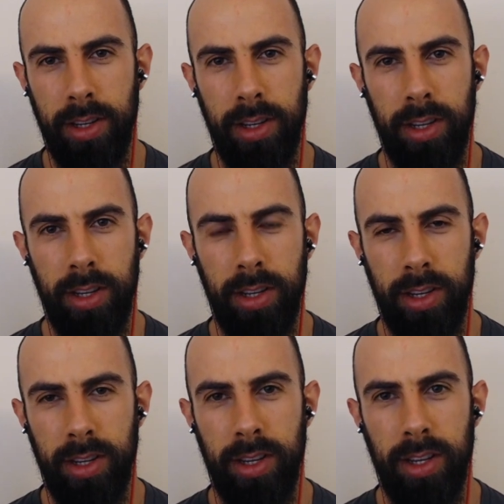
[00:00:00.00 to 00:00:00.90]

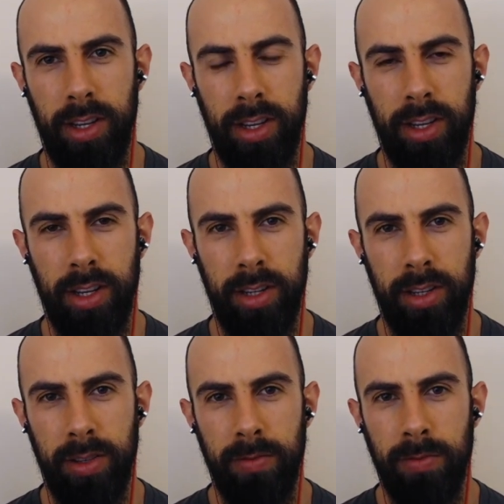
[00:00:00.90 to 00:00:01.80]

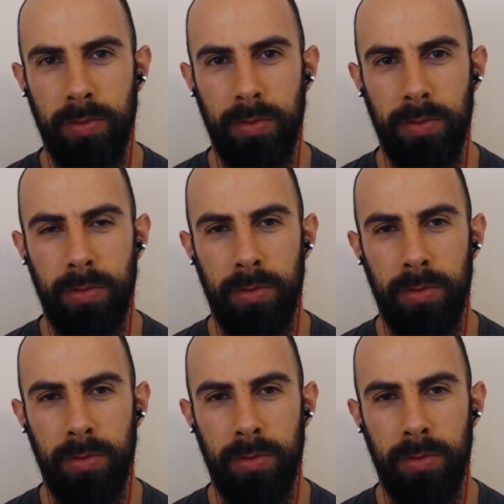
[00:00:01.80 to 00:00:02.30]
This person isn't speaking.